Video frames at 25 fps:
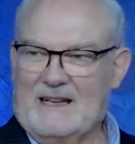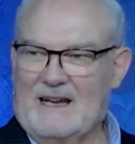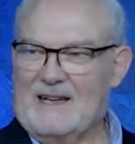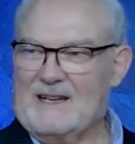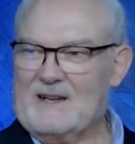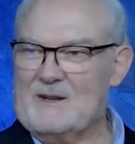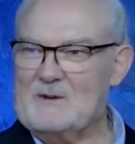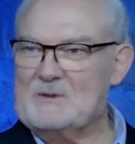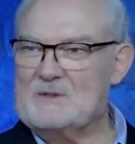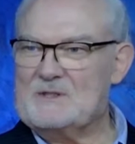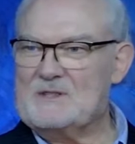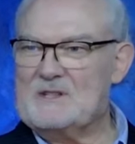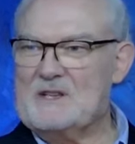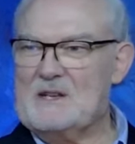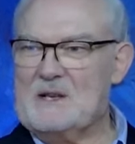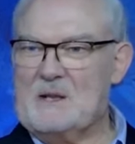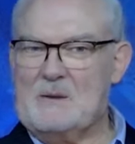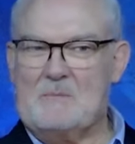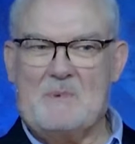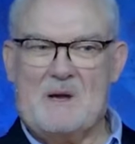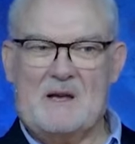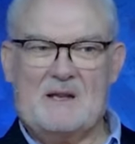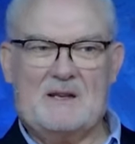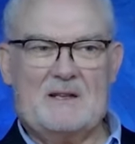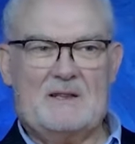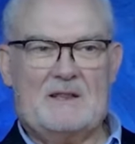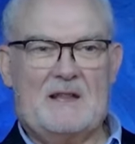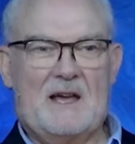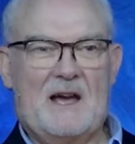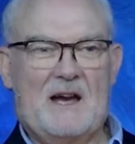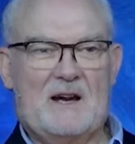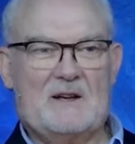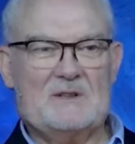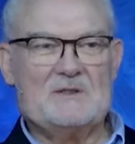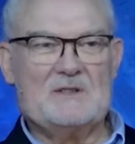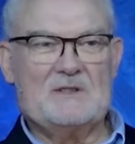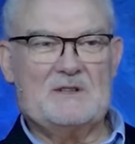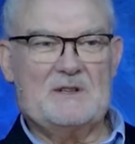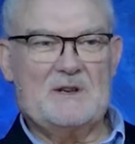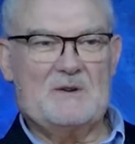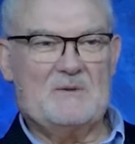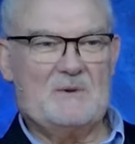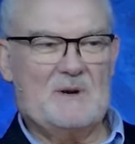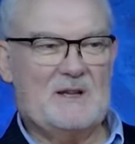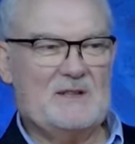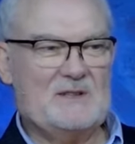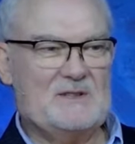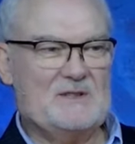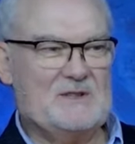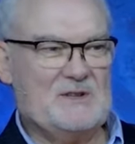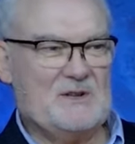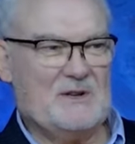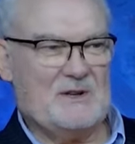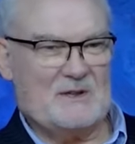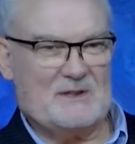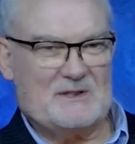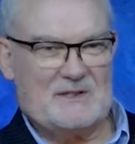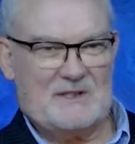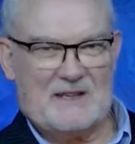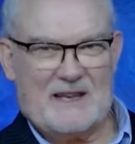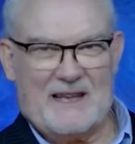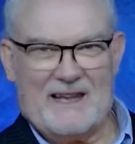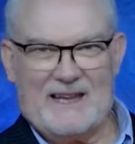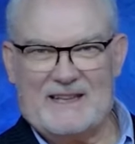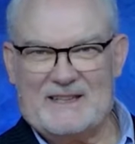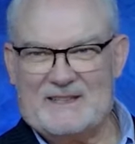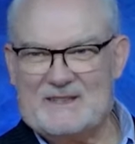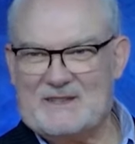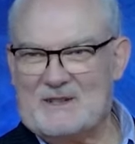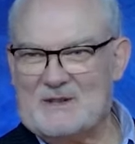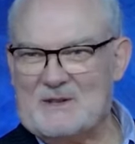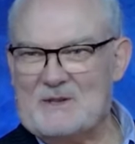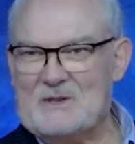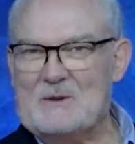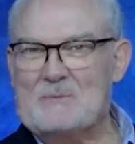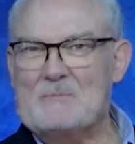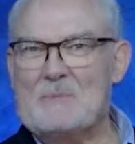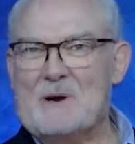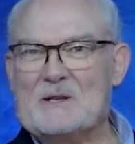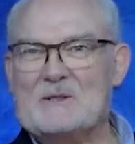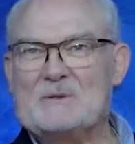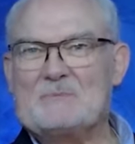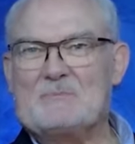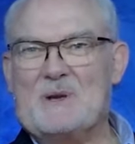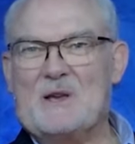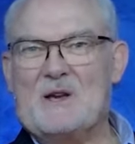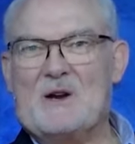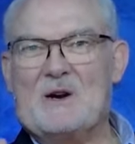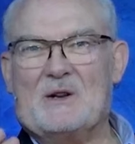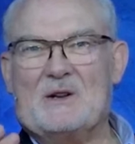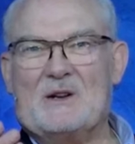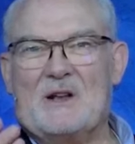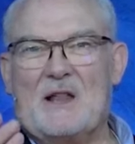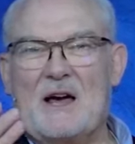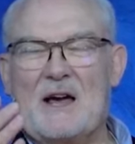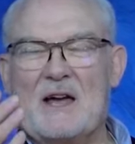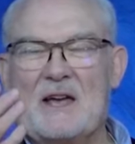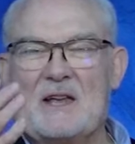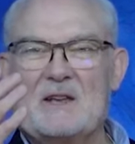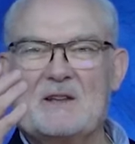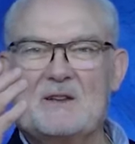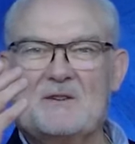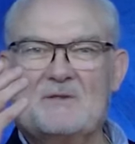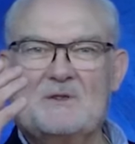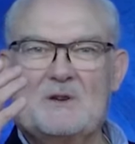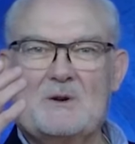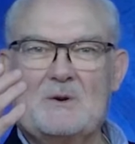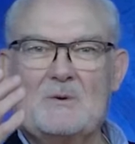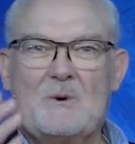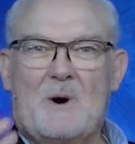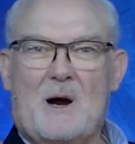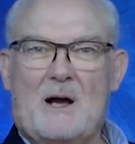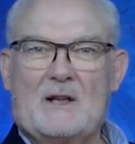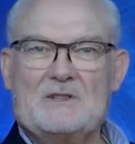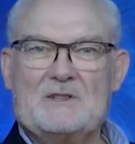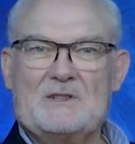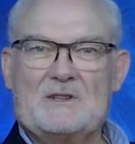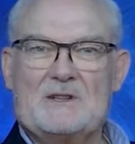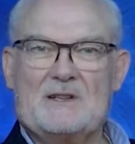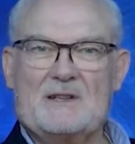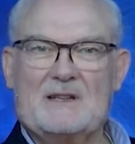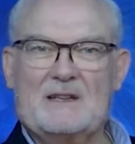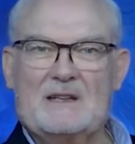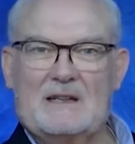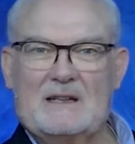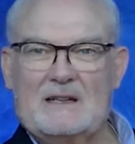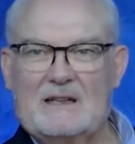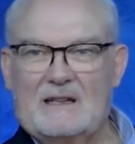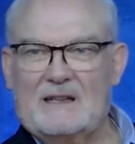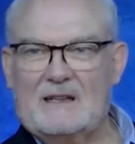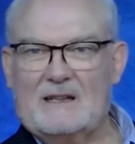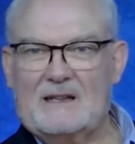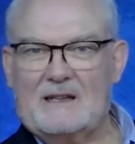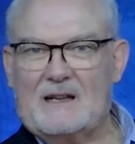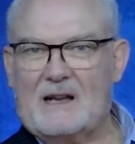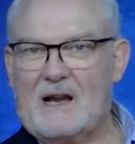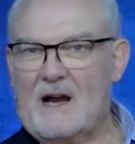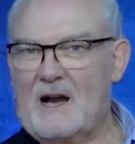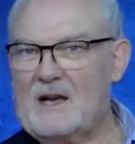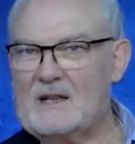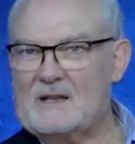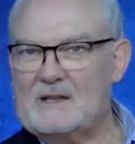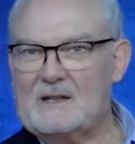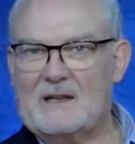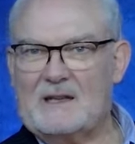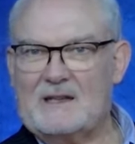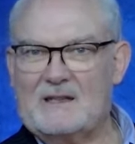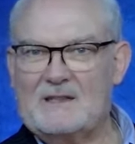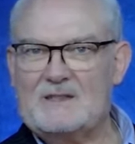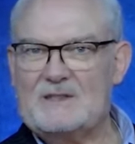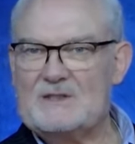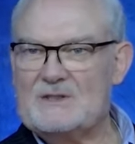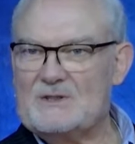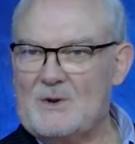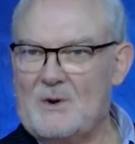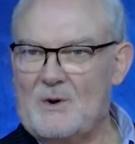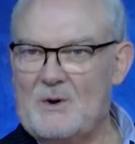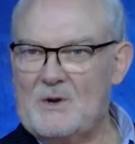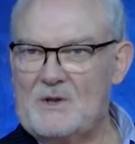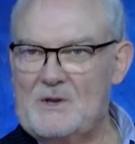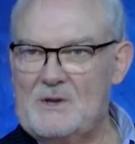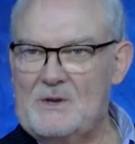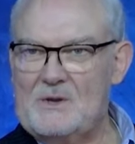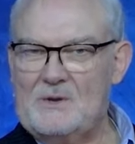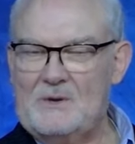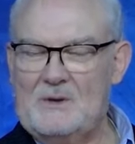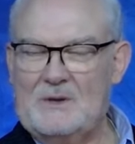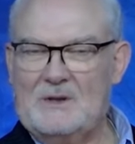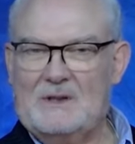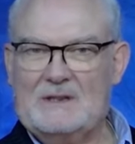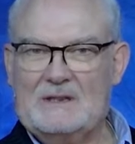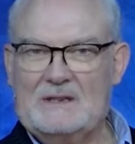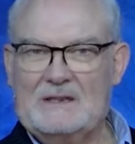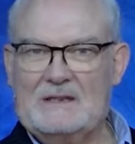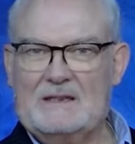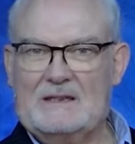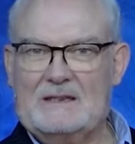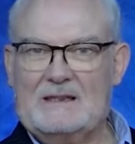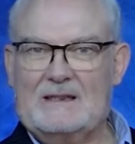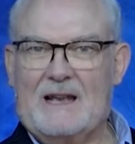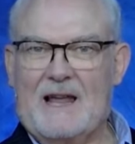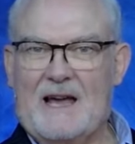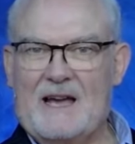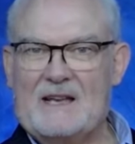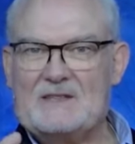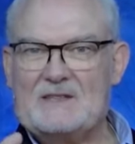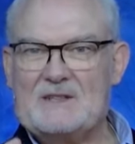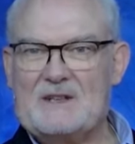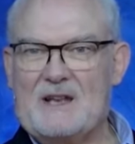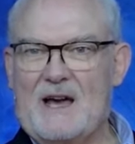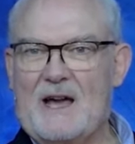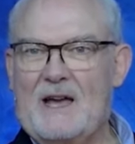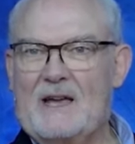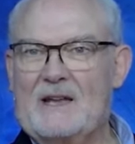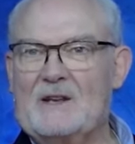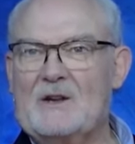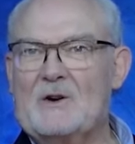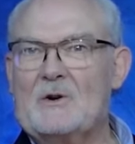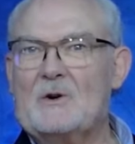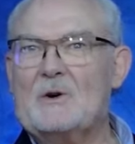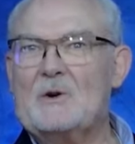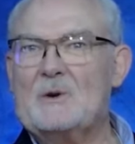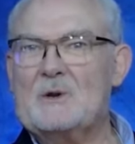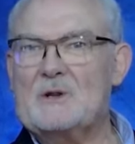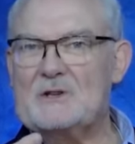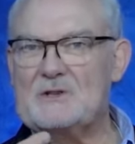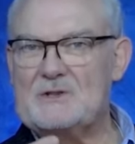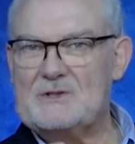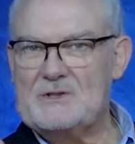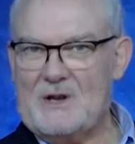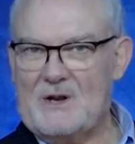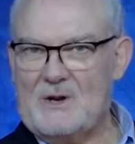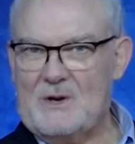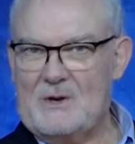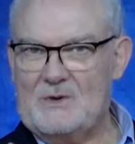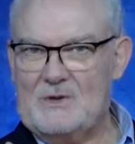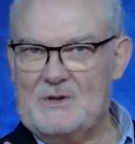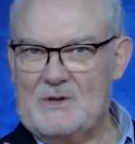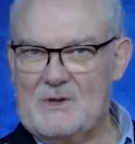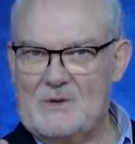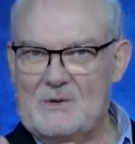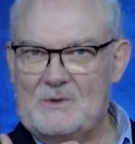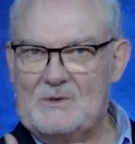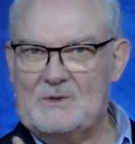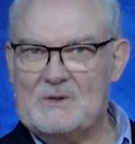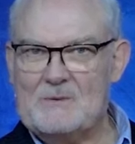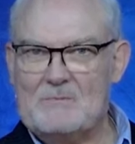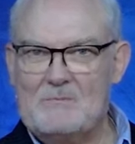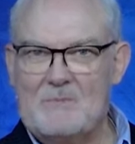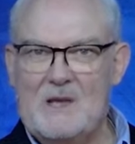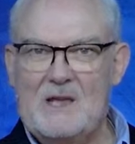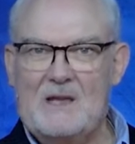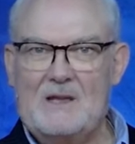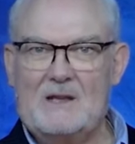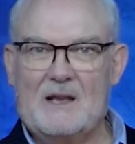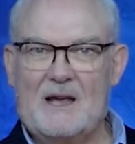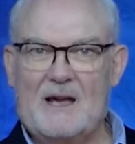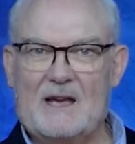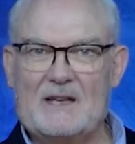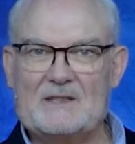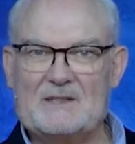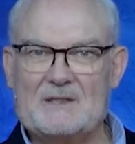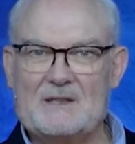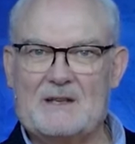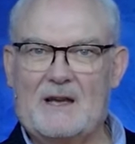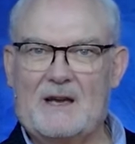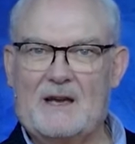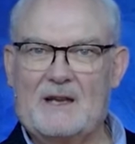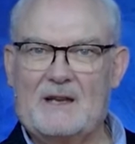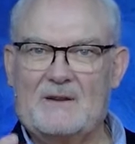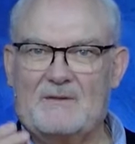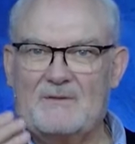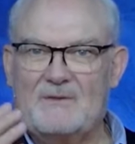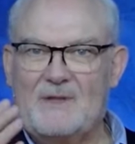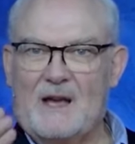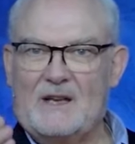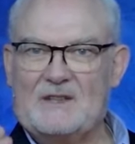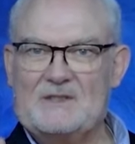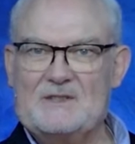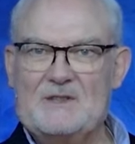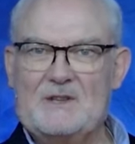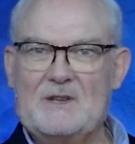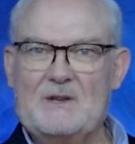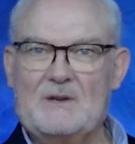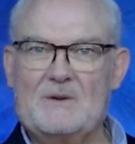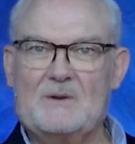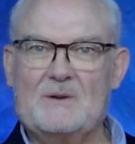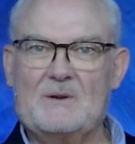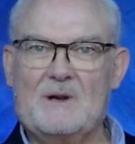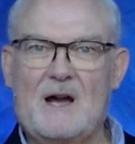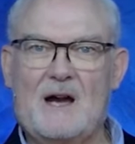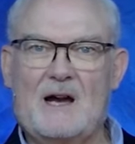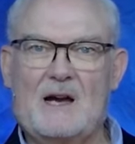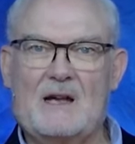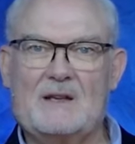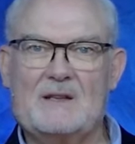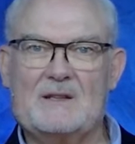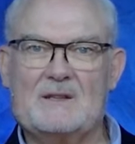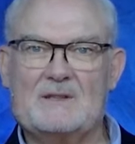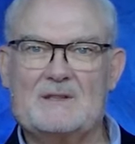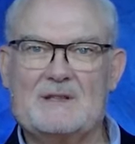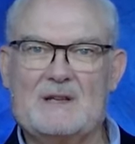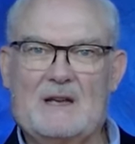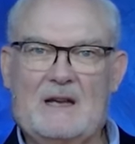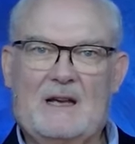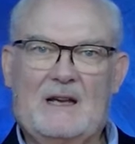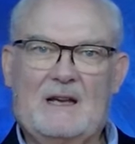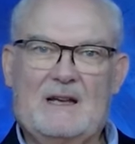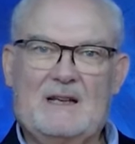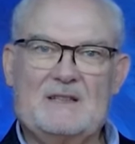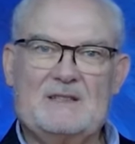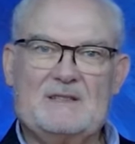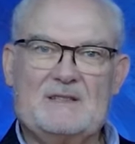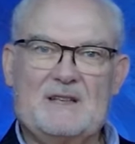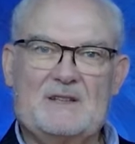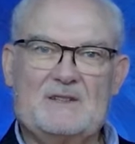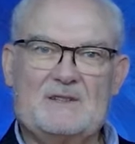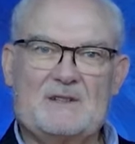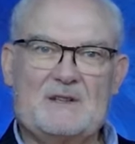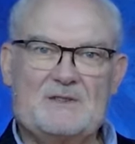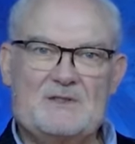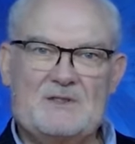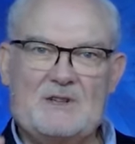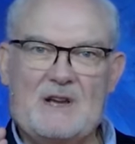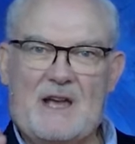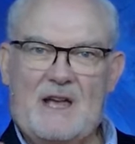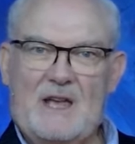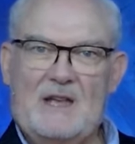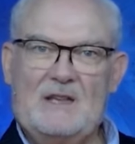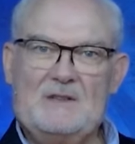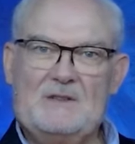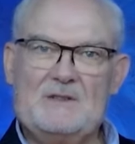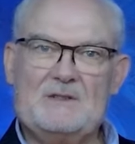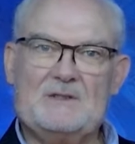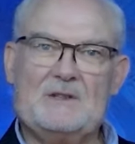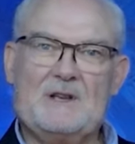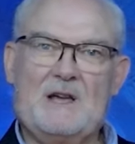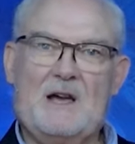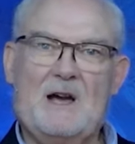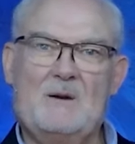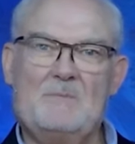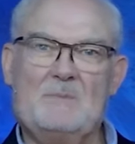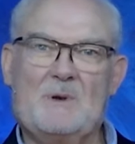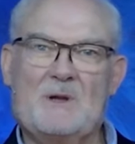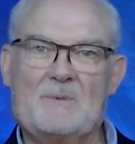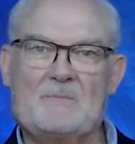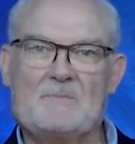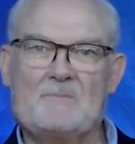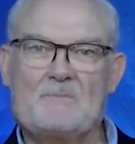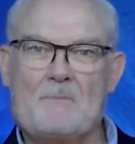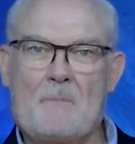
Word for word: I don't see any men in the house in a red shirt today, so you must be online if you're watching. God saw you last night. He showed you to me last night. If that's you, God is, says a change is coming.